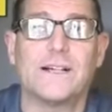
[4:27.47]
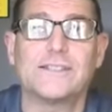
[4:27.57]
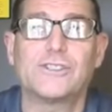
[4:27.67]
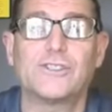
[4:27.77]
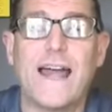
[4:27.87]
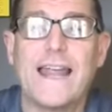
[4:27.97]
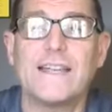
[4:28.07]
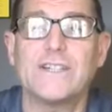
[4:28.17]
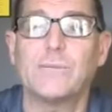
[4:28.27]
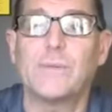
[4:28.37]

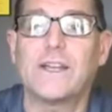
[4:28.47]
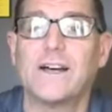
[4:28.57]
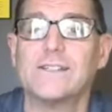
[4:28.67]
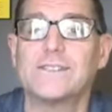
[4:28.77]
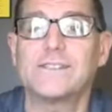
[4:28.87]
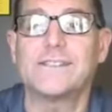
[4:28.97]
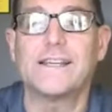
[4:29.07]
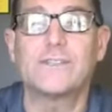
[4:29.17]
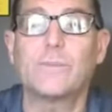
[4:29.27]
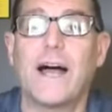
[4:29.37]
strategy, because
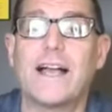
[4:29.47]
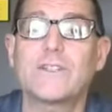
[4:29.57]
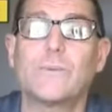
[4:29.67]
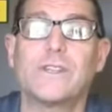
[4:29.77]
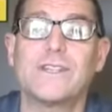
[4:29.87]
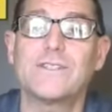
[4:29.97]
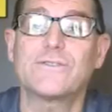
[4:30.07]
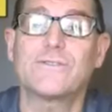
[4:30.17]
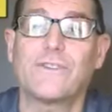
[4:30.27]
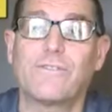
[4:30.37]
it's possible that
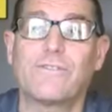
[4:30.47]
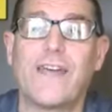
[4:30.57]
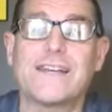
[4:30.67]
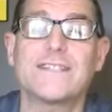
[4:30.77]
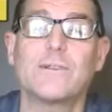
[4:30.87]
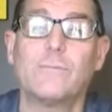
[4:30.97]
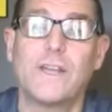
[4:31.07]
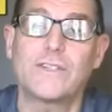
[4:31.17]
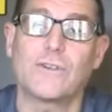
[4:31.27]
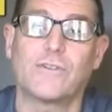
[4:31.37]
these effects
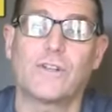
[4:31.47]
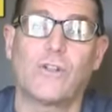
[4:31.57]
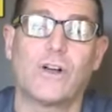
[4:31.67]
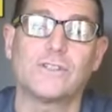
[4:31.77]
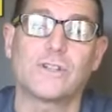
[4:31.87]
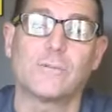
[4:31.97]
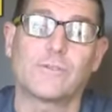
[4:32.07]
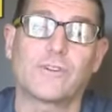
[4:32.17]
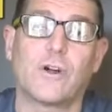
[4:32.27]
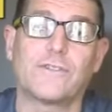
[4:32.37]
diminish over the long term
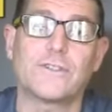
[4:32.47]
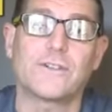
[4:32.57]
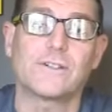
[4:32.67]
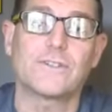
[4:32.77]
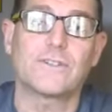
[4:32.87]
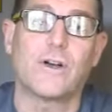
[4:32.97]
for coffee drinkers.